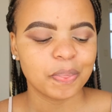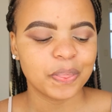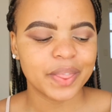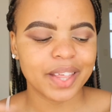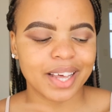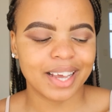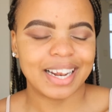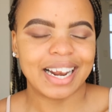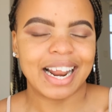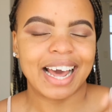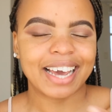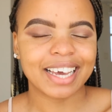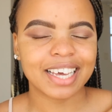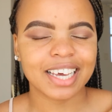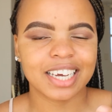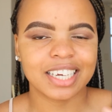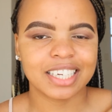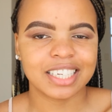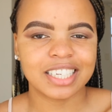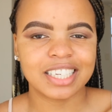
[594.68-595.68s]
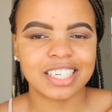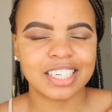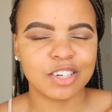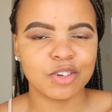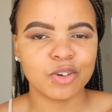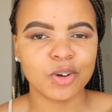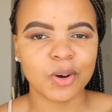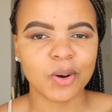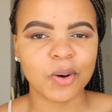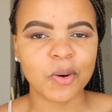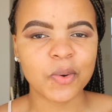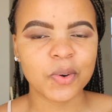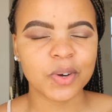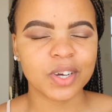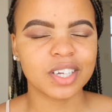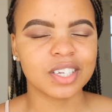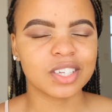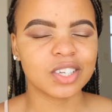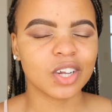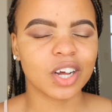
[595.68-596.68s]
they like it, you know.
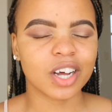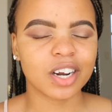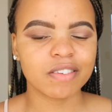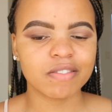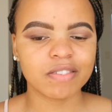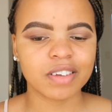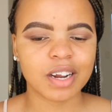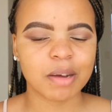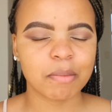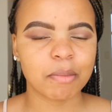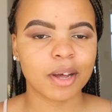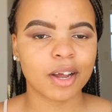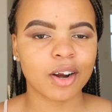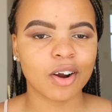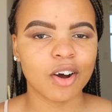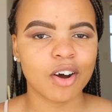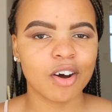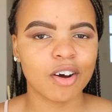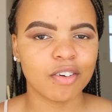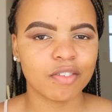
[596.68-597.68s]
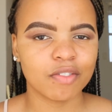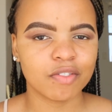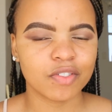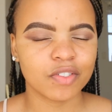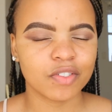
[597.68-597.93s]
It's not even a matter of,